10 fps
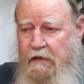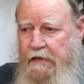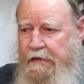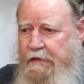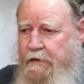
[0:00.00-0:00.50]

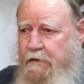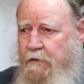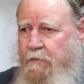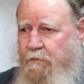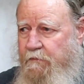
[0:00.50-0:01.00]

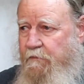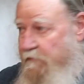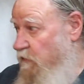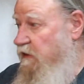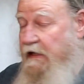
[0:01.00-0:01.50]

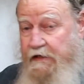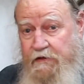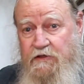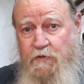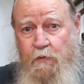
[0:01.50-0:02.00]
like
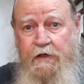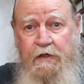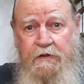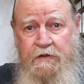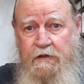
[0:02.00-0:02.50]
this one
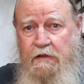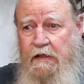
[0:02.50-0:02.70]
is.